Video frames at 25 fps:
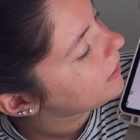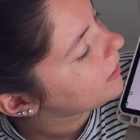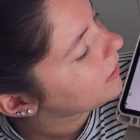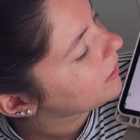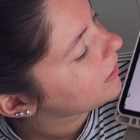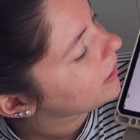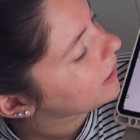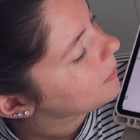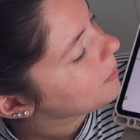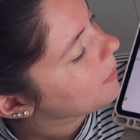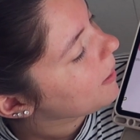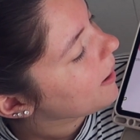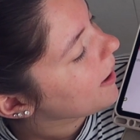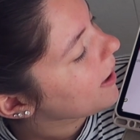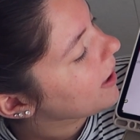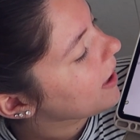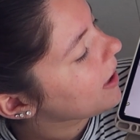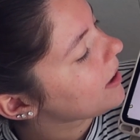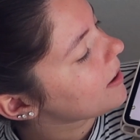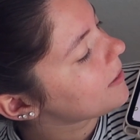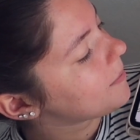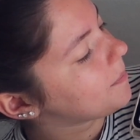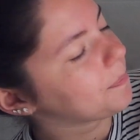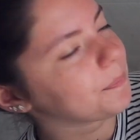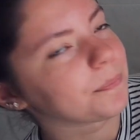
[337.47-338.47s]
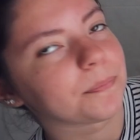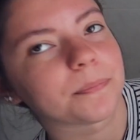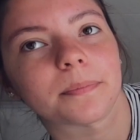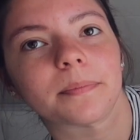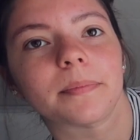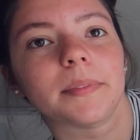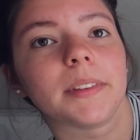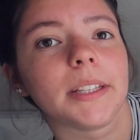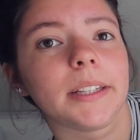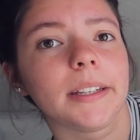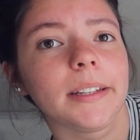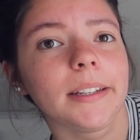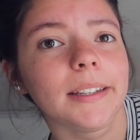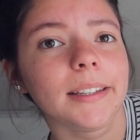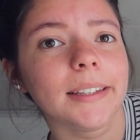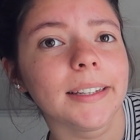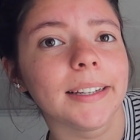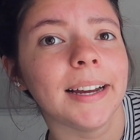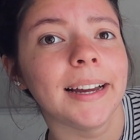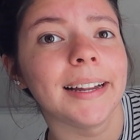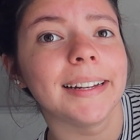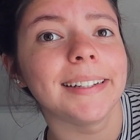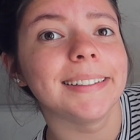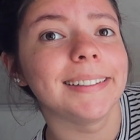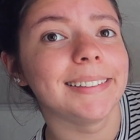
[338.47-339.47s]
is like my
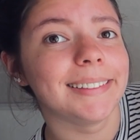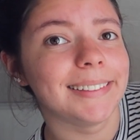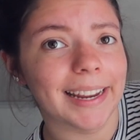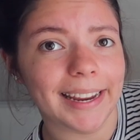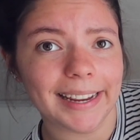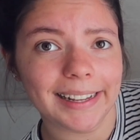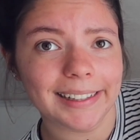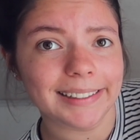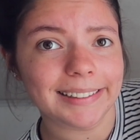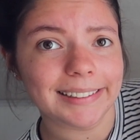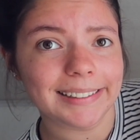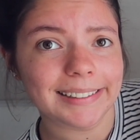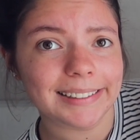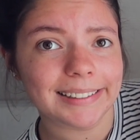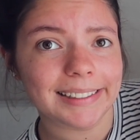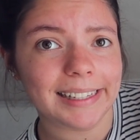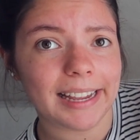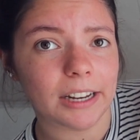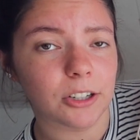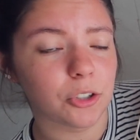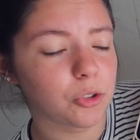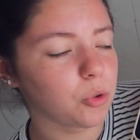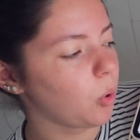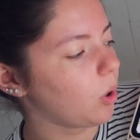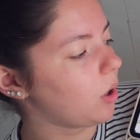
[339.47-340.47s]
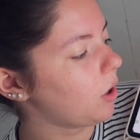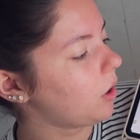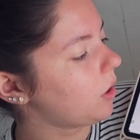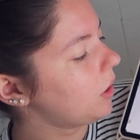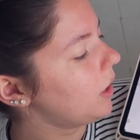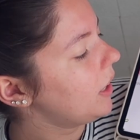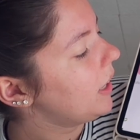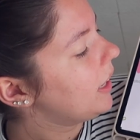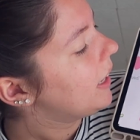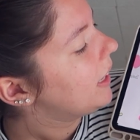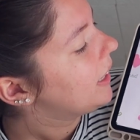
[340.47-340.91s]
daily schedule.